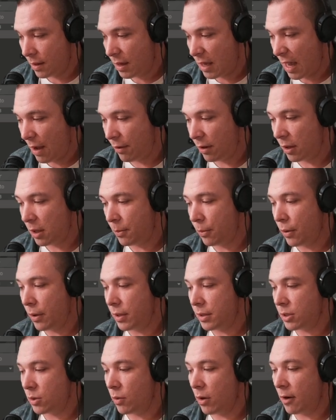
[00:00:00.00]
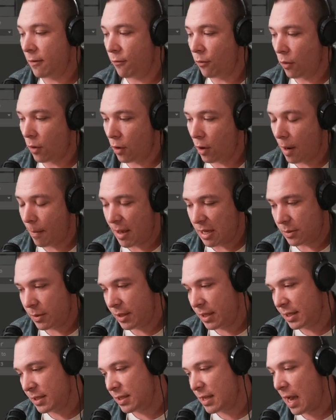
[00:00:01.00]
And I'm going to put Square4. I mess
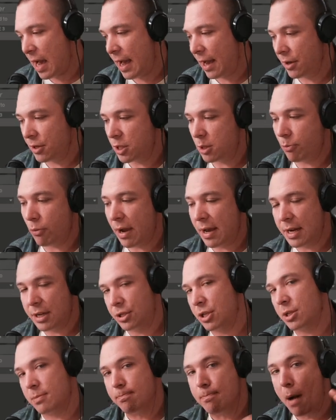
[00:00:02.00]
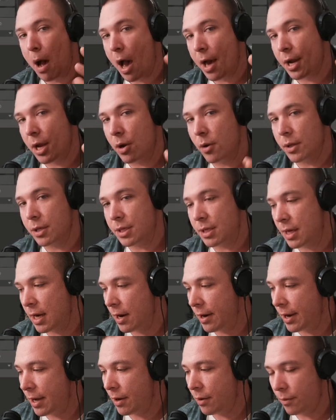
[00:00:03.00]
with these dials. Spread is just mono and
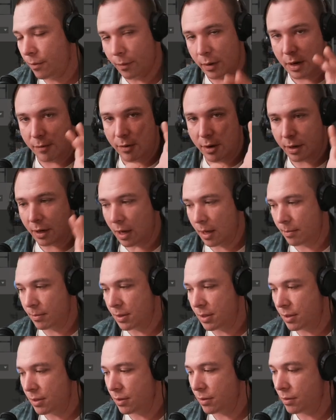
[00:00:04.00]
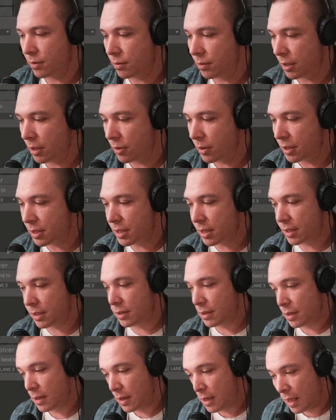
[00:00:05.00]
stereo whenever it comes to the
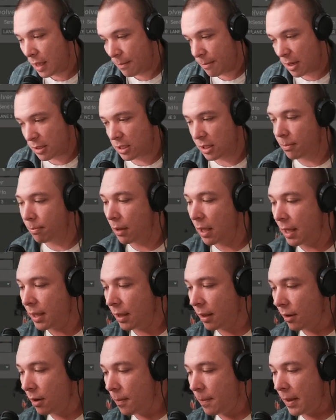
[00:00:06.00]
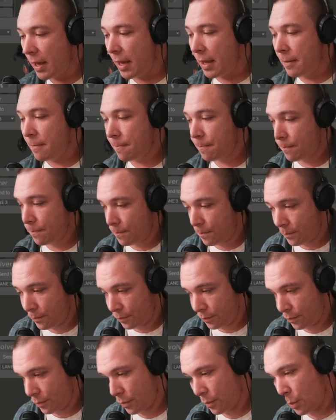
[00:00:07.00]
unison. Mess with the blend a little bit.
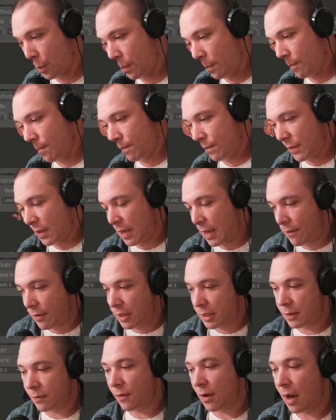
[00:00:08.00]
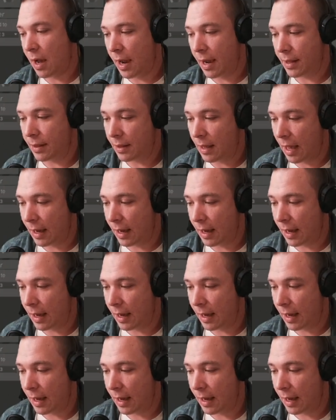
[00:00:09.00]
Everything's fine.